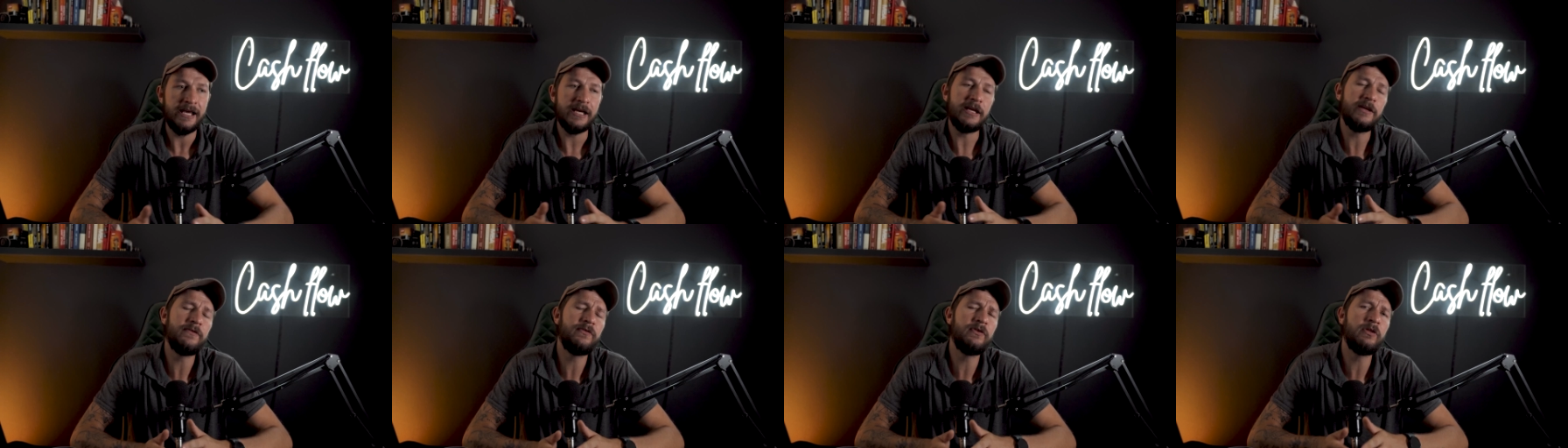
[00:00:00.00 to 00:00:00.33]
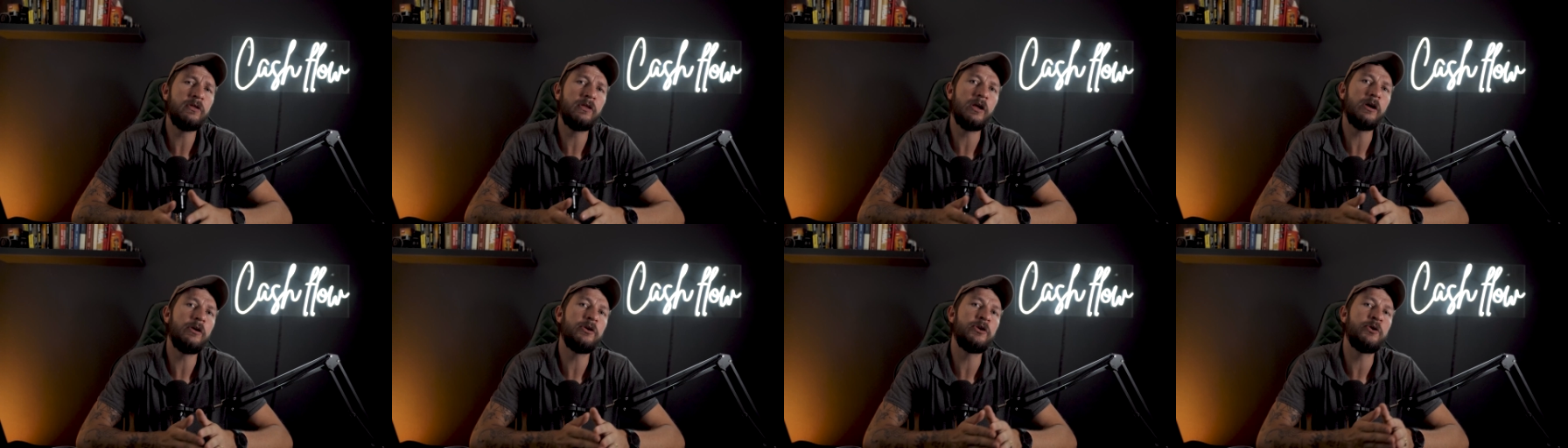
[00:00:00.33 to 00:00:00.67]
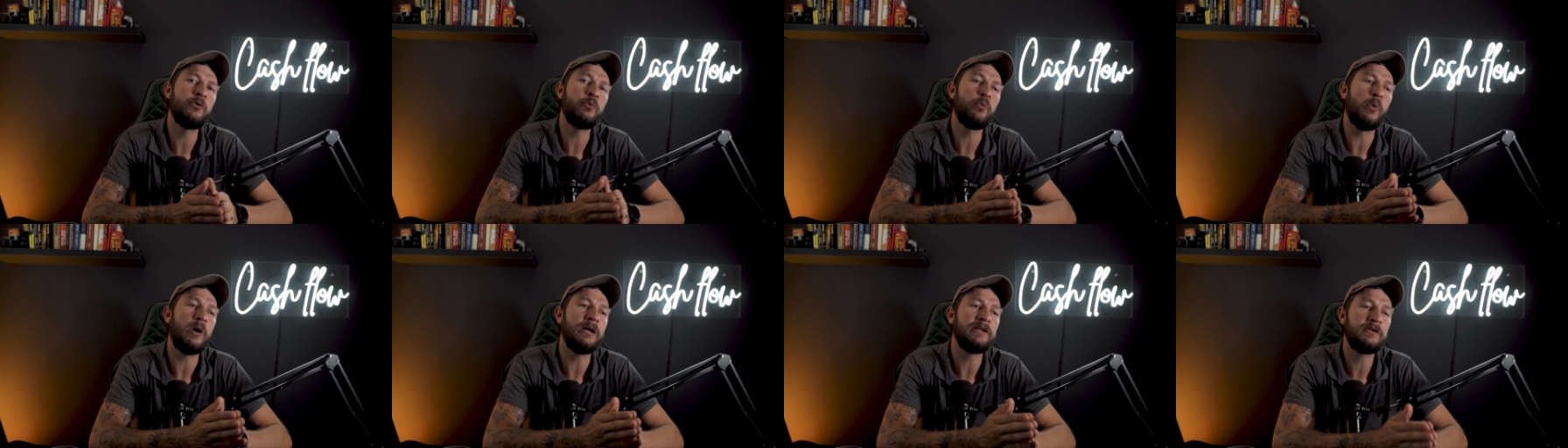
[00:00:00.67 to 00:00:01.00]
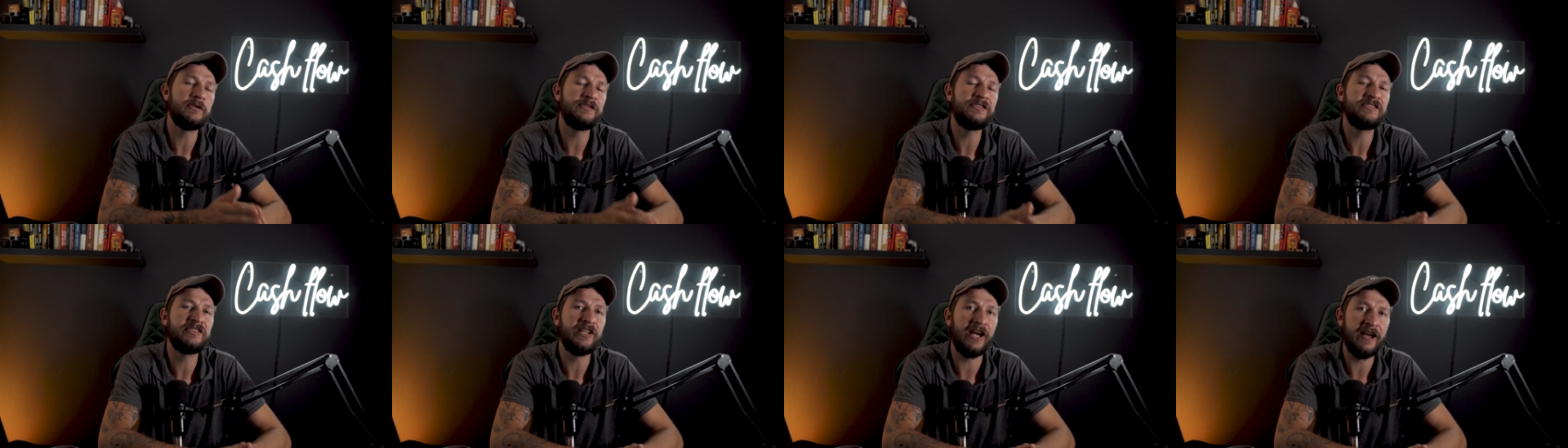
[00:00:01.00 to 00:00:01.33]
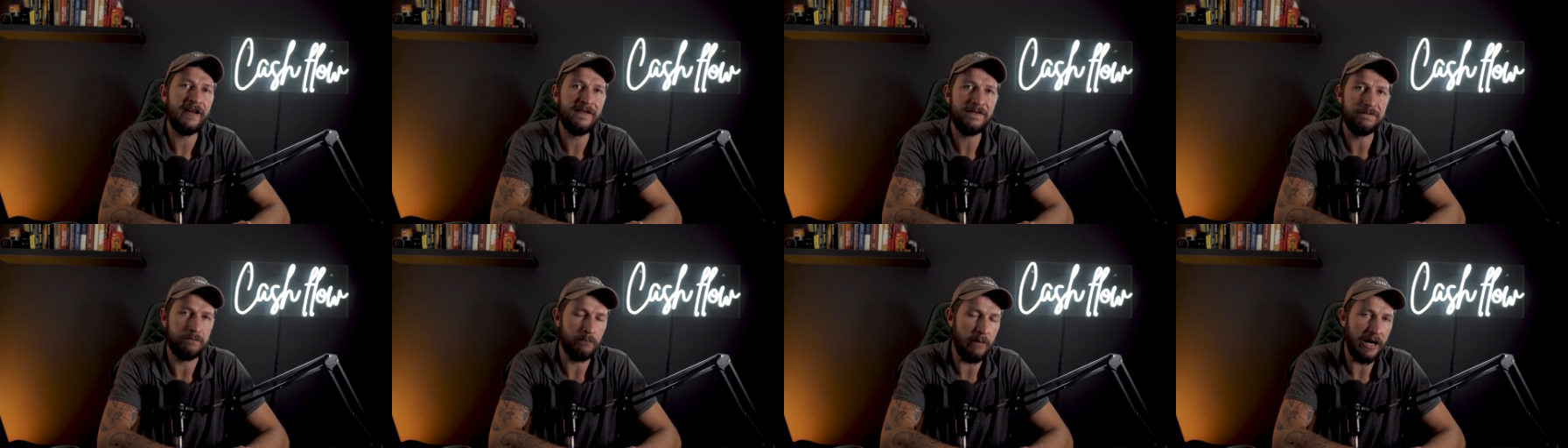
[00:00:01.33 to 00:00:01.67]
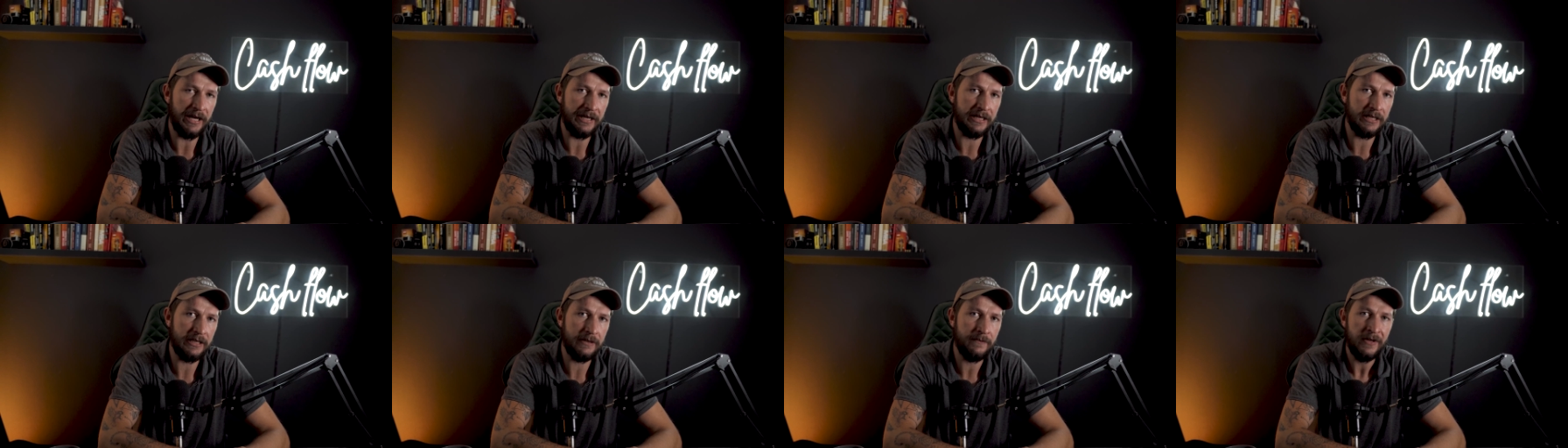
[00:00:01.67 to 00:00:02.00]
even though you want to save
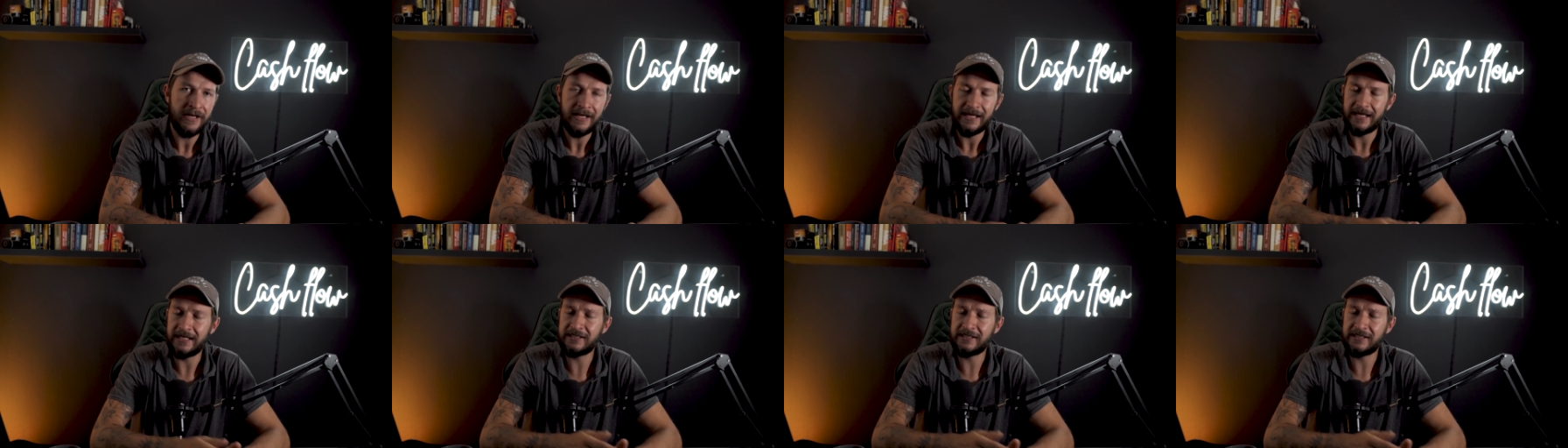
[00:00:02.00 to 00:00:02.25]
money,